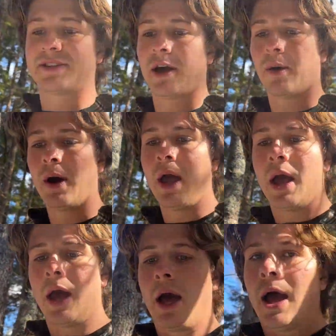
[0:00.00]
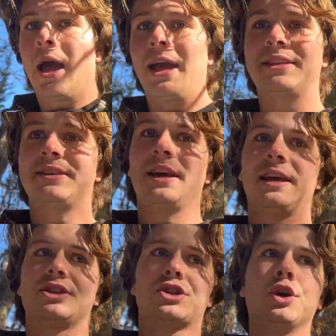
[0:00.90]
So
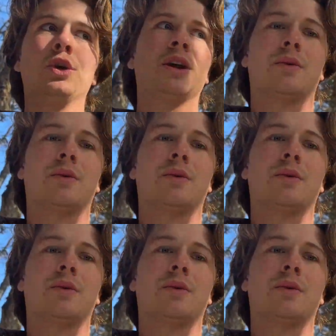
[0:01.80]
it's truly a